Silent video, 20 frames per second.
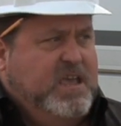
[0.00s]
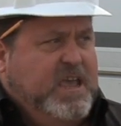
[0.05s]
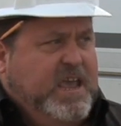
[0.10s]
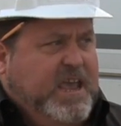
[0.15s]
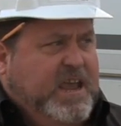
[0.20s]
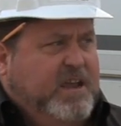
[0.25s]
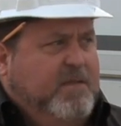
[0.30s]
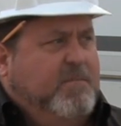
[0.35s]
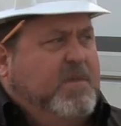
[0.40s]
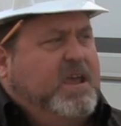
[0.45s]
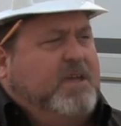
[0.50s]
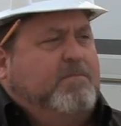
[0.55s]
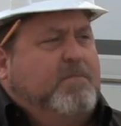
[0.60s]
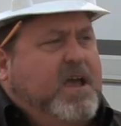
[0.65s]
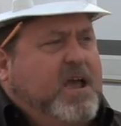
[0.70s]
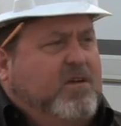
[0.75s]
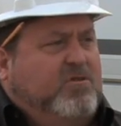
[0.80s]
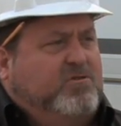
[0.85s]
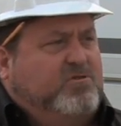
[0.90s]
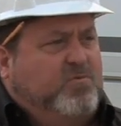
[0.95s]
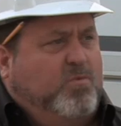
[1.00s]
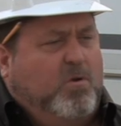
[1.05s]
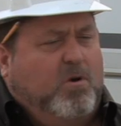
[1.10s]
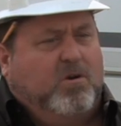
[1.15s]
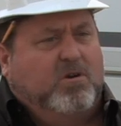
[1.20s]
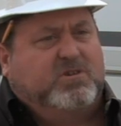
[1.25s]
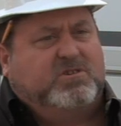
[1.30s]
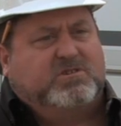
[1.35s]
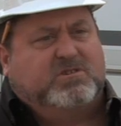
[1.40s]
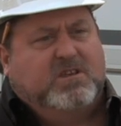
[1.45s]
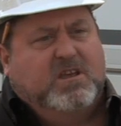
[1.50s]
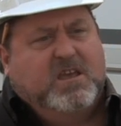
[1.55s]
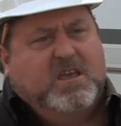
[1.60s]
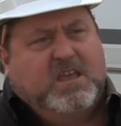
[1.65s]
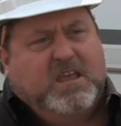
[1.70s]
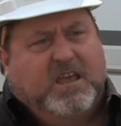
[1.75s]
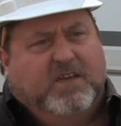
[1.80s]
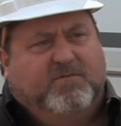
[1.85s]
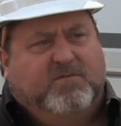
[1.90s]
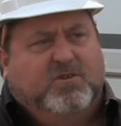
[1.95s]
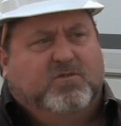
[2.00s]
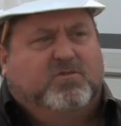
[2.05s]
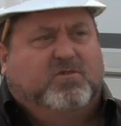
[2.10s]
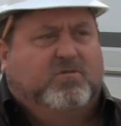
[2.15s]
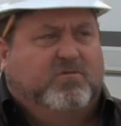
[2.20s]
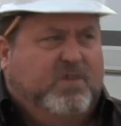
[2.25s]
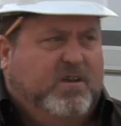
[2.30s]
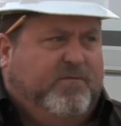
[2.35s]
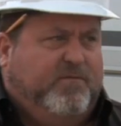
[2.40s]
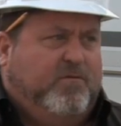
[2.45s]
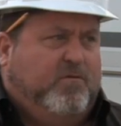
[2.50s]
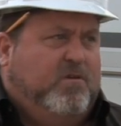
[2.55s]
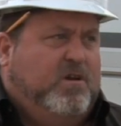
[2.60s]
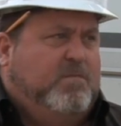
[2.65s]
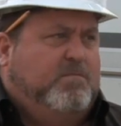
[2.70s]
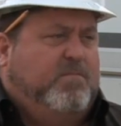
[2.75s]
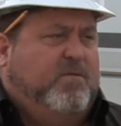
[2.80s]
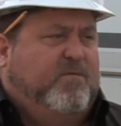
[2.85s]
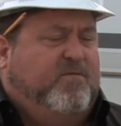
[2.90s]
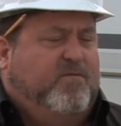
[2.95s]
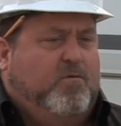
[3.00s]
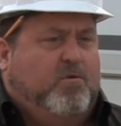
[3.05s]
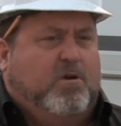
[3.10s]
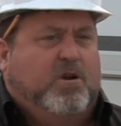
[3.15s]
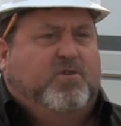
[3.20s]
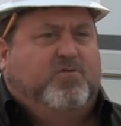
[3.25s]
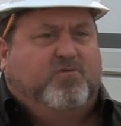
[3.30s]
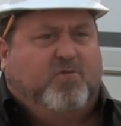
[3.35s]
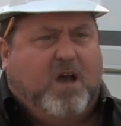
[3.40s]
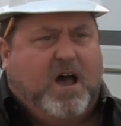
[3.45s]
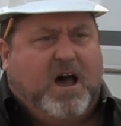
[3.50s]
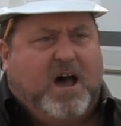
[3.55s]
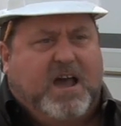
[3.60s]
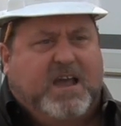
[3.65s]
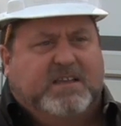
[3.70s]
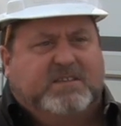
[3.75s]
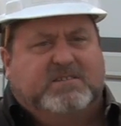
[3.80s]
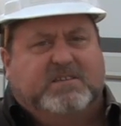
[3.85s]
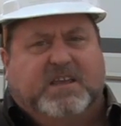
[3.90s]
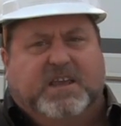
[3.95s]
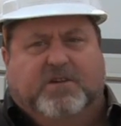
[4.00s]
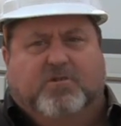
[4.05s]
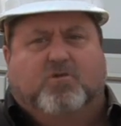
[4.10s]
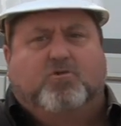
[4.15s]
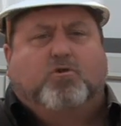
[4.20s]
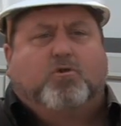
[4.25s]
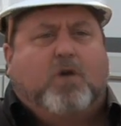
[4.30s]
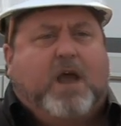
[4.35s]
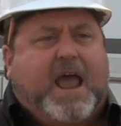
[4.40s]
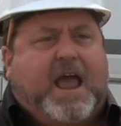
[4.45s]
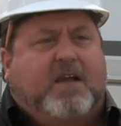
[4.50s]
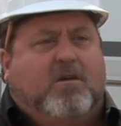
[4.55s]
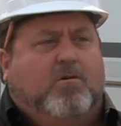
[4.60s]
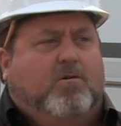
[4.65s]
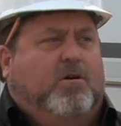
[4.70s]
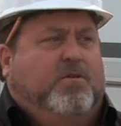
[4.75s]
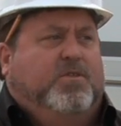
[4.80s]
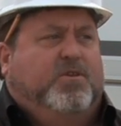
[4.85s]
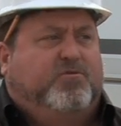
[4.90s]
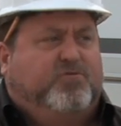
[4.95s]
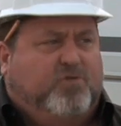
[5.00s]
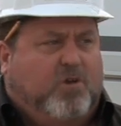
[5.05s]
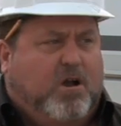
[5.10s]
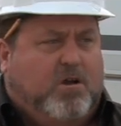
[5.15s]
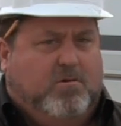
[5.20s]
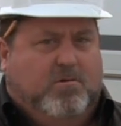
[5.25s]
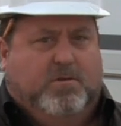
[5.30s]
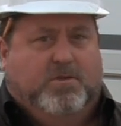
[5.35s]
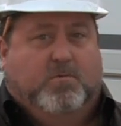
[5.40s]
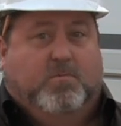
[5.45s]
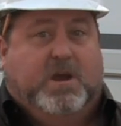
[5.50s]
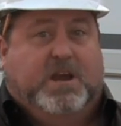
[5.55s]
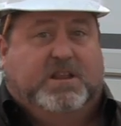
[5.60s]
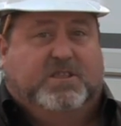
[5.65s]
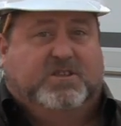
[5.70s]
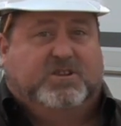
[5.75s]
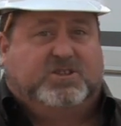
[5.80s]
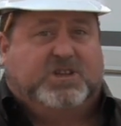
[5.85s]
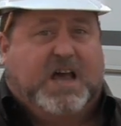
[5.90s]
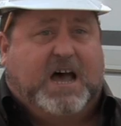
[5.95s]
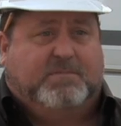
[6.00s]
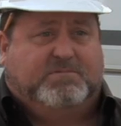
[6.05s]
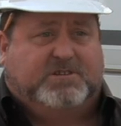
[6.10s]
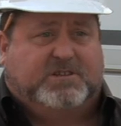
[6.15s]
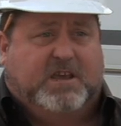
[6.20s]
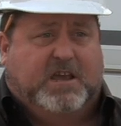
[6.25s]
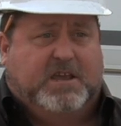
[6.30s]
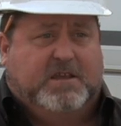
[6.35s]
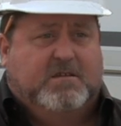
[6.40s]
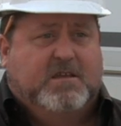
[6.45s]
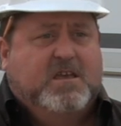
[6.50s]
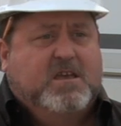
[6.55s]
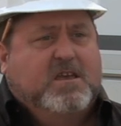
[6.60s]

and to make matters worse, if you deliver it before it dries, it'll crack on the truck on the way to the job site,